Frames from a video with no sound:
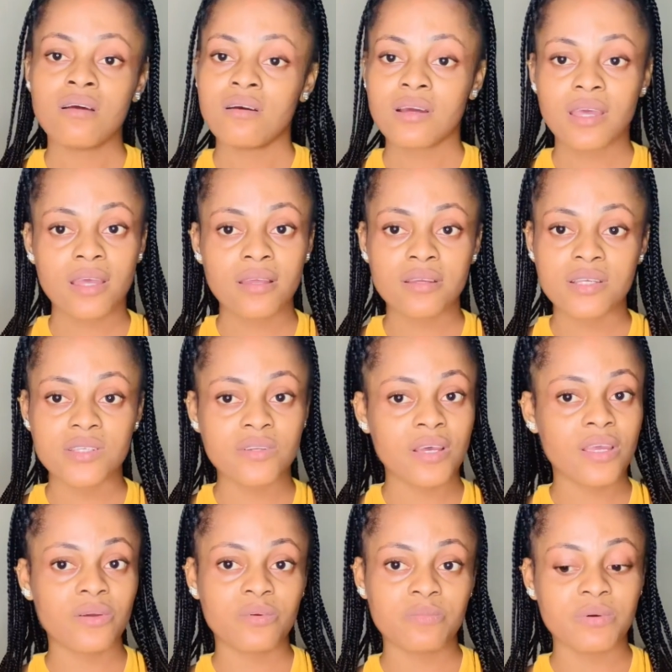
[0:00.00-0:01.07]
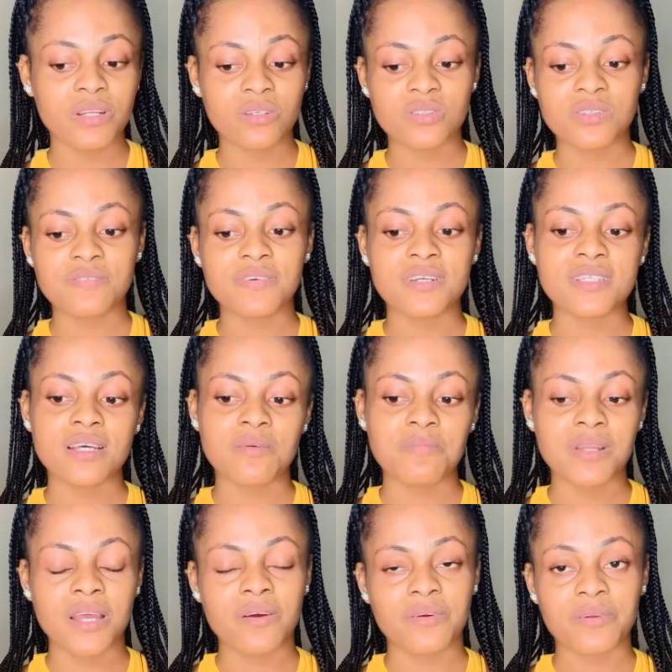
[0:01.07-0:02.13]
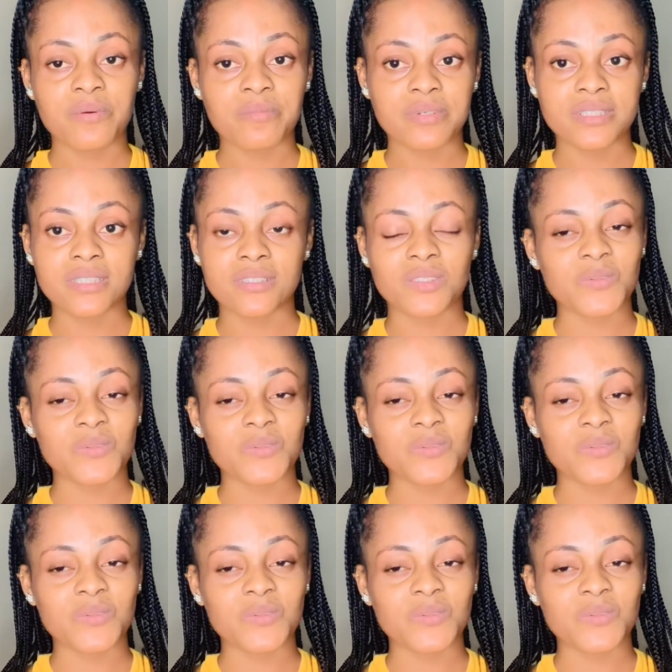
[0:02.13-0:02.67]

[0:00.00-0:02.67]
Okay, it's not a good body lotion for you to apply on your body.